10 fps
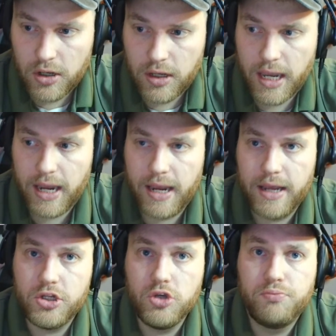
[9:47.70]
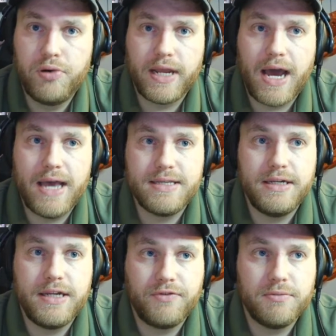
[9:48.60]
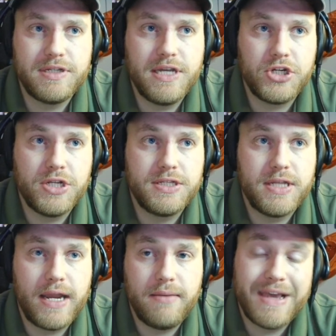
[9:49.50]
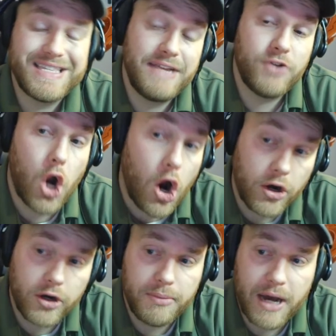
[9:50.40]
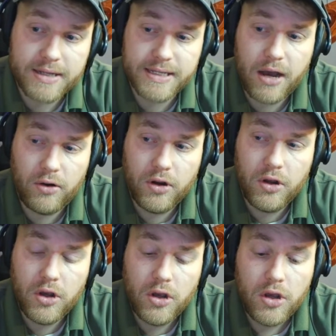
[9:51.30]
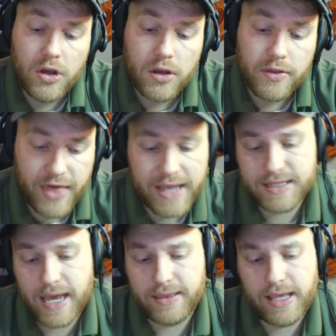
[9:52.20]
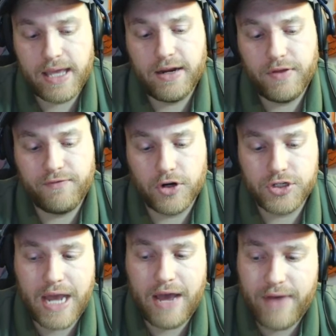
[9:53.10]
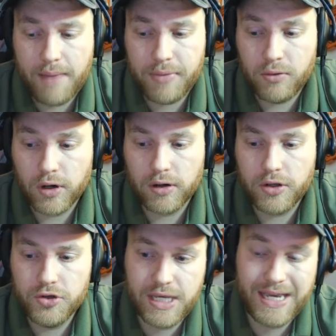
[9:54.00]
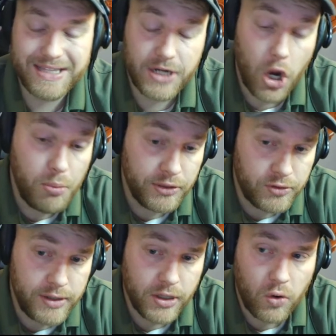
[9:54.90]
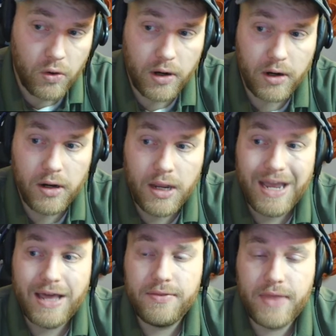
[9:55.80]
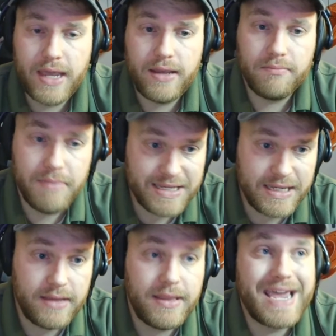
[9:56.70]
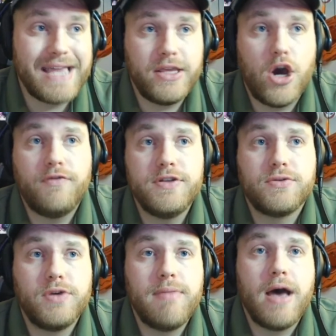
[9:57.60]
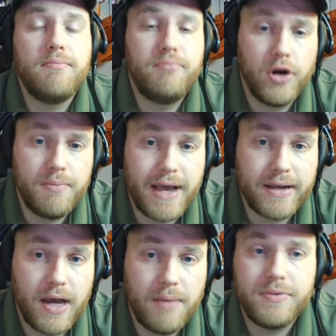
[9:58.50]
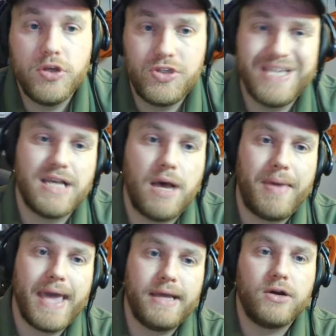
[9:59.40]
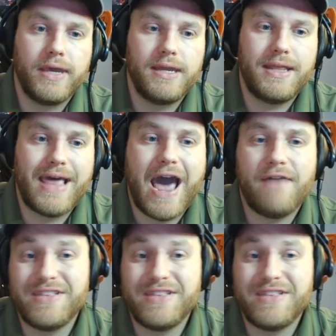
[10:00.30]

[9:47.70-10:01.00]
and you put guys in different positions, that it makes it even harder to box out. Things like the end of the first half happen where UC gets an open 3 in the corner. They miss it. They get the offensive rebound, put it back up. UC's up 8 going into the half